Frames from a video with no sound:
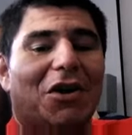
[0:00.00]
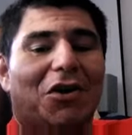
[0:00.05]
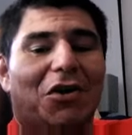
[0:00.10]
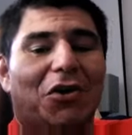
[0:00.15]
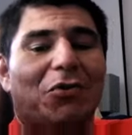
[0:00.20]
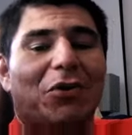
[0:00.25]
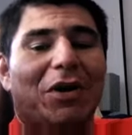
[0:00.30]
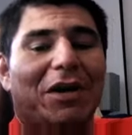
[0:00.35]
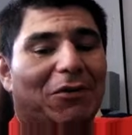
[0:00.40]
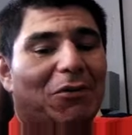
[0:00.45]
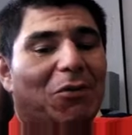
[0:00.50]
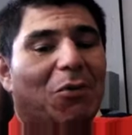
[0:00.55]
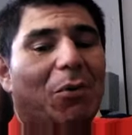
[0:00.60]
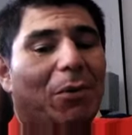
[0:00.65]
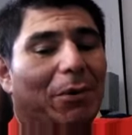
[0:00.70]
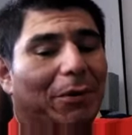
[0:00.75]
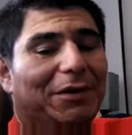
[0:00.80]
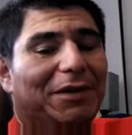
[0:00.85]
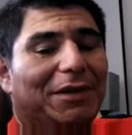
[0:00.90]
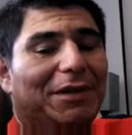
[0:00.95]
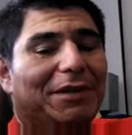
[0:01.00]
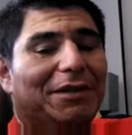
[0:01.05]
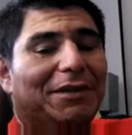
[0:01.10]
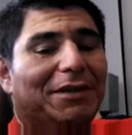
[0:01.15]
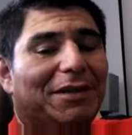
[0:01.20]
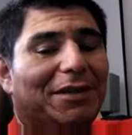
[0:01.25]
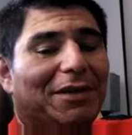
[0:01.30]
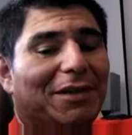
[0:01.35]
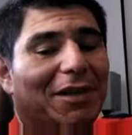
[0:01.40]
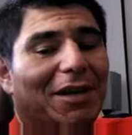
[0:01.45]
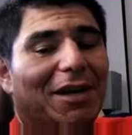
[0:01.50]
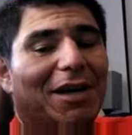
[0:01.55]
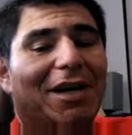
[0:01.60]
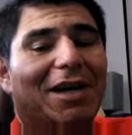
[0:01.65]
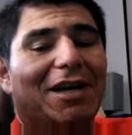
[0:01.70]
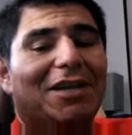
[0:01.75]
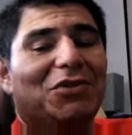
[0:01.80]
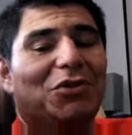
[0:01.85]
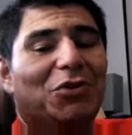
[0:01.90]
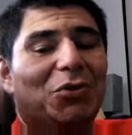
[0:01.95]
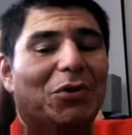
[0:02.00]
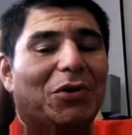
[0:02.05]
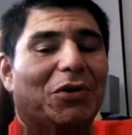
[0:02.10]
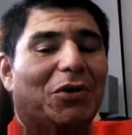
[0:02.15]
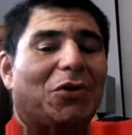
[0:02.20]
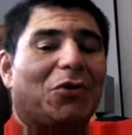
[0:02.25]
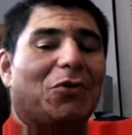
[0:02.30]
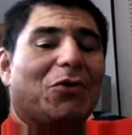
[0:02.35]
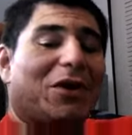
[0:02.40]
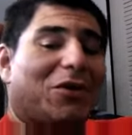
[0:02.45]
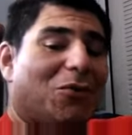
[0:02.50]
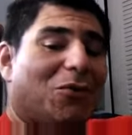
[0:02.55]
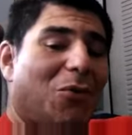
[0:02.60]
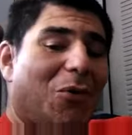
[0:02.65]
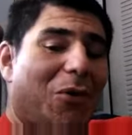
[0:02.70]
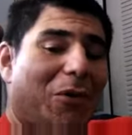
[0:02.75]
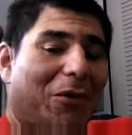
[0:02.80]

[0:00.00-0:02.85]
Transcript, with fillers: a correct quarantine. And doing a correct